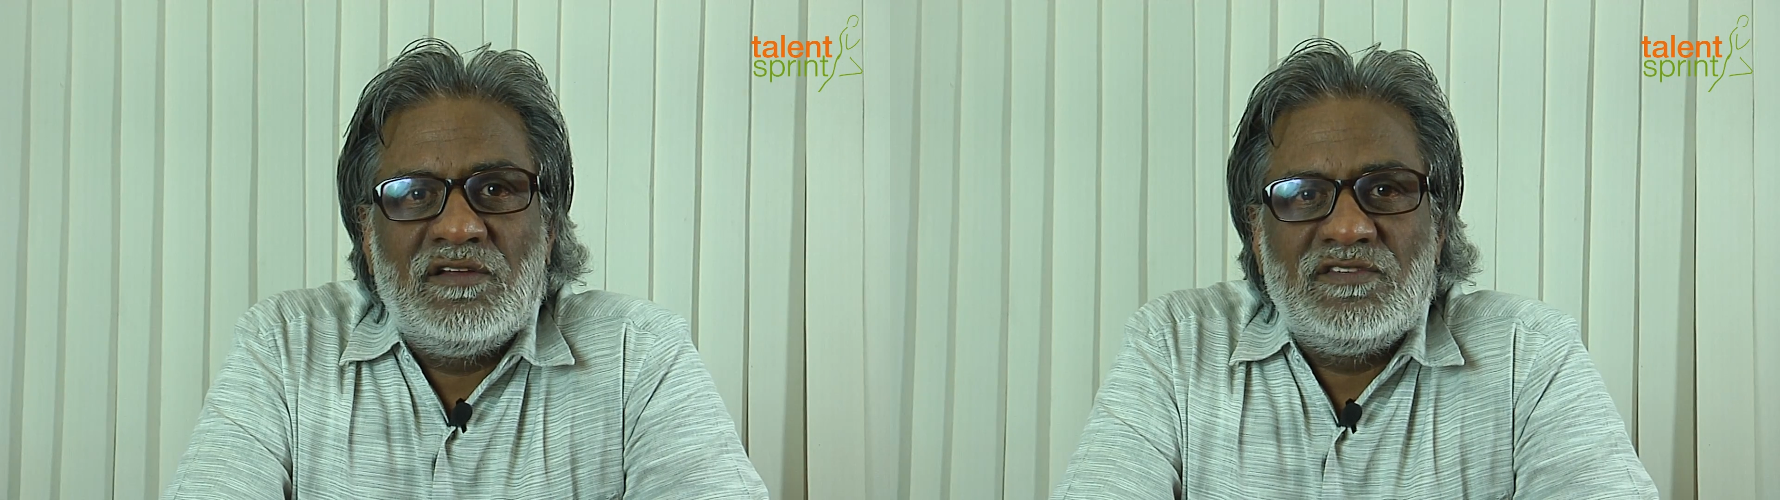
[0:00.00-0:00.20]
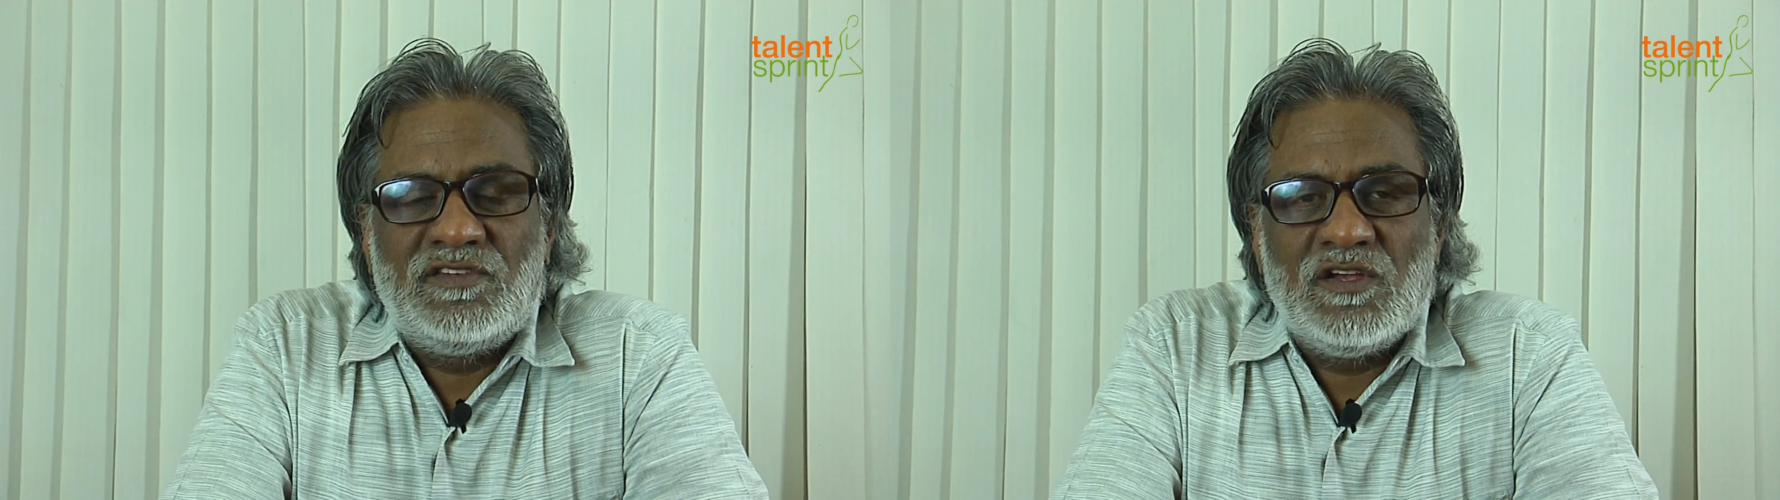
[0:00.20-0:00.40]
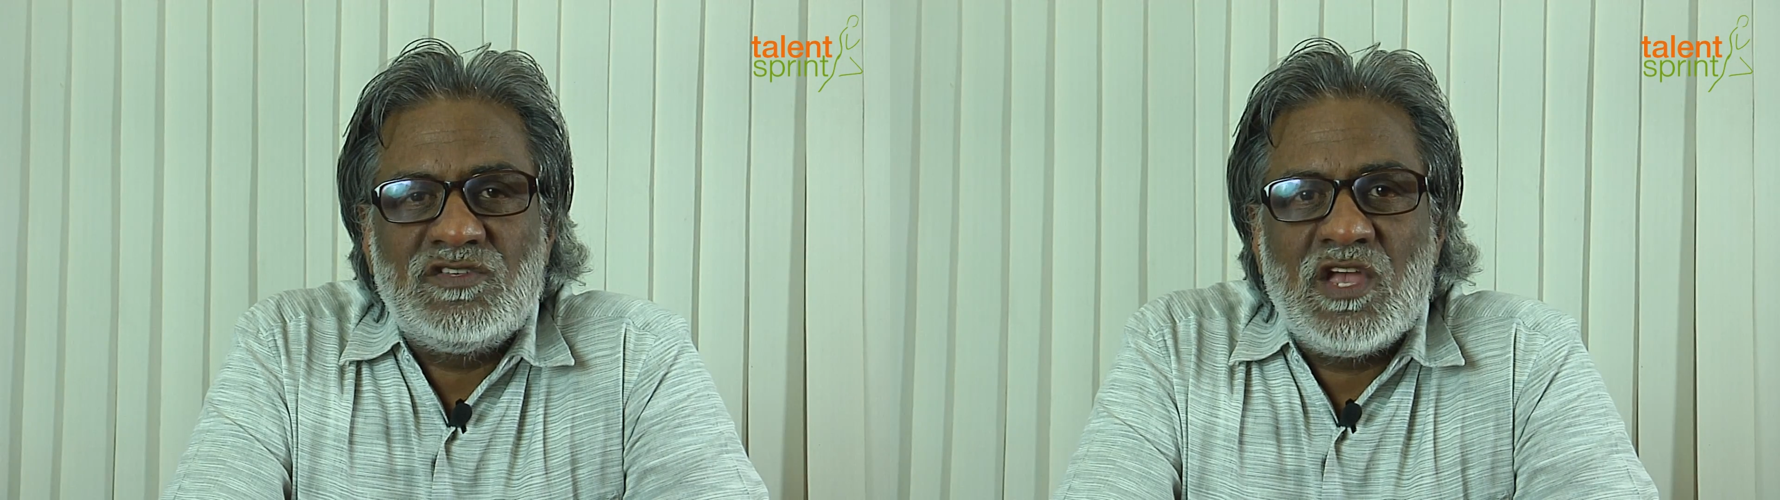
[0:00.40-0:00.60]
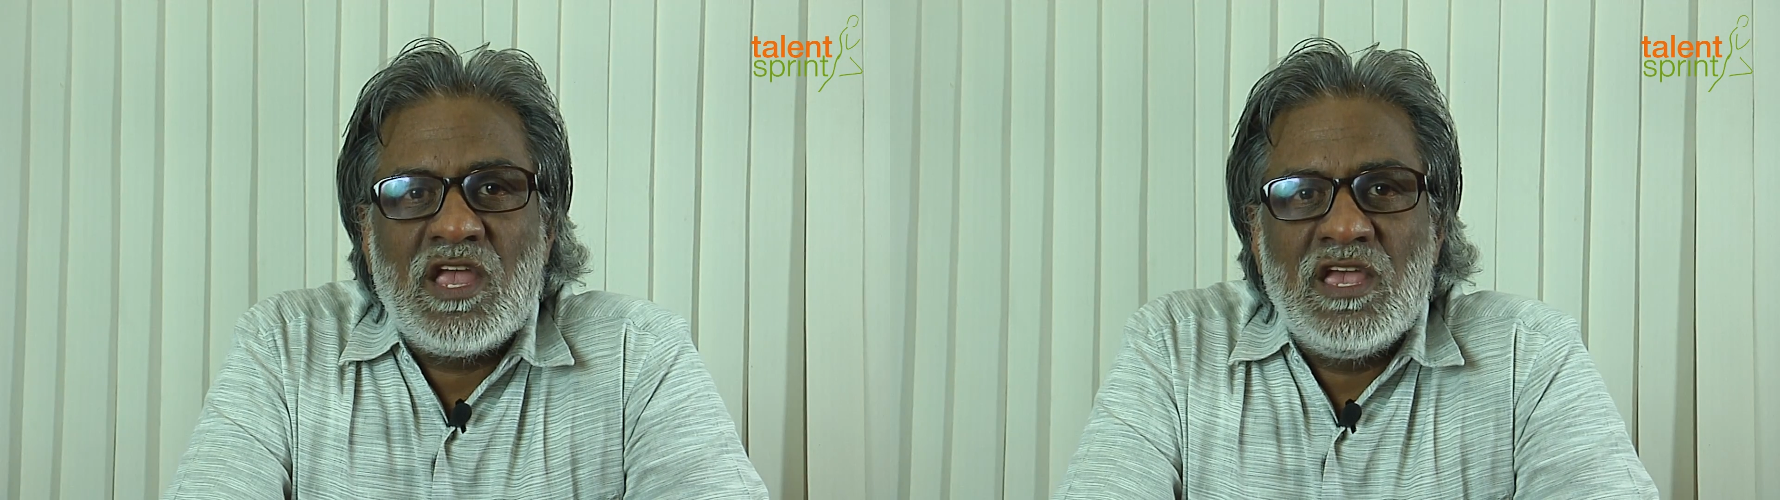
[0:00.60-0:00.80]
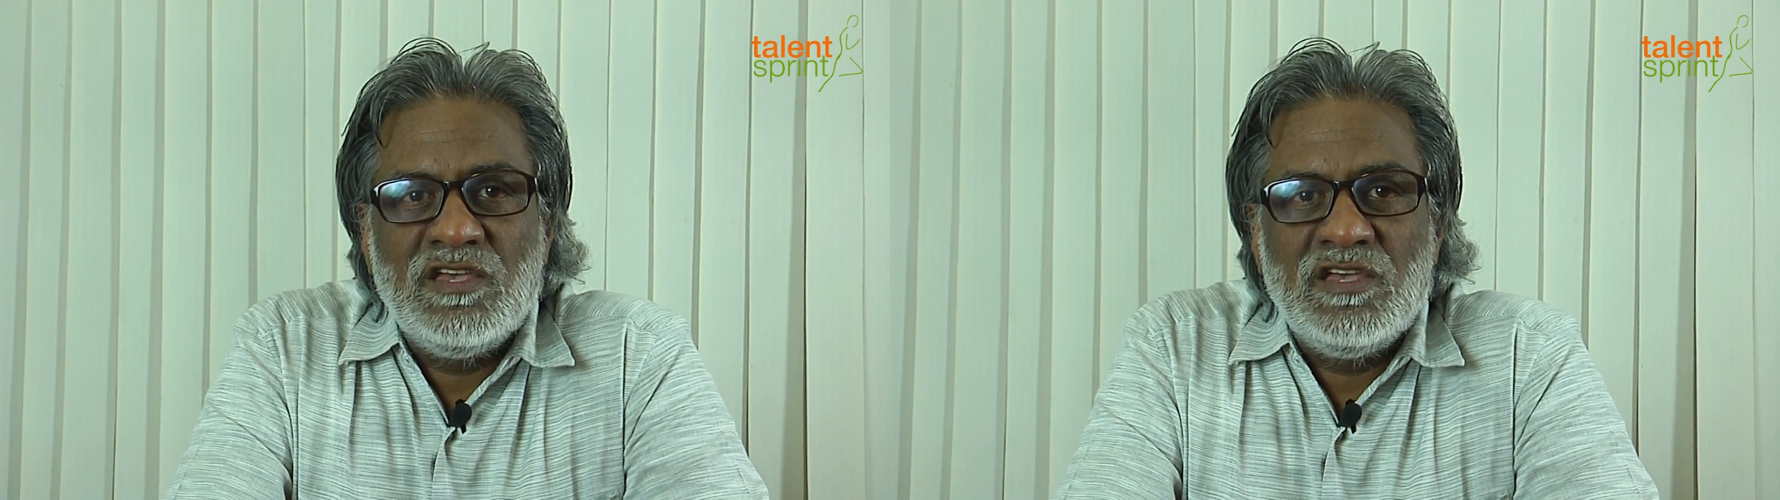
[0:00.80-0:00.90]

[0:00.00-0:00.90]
searching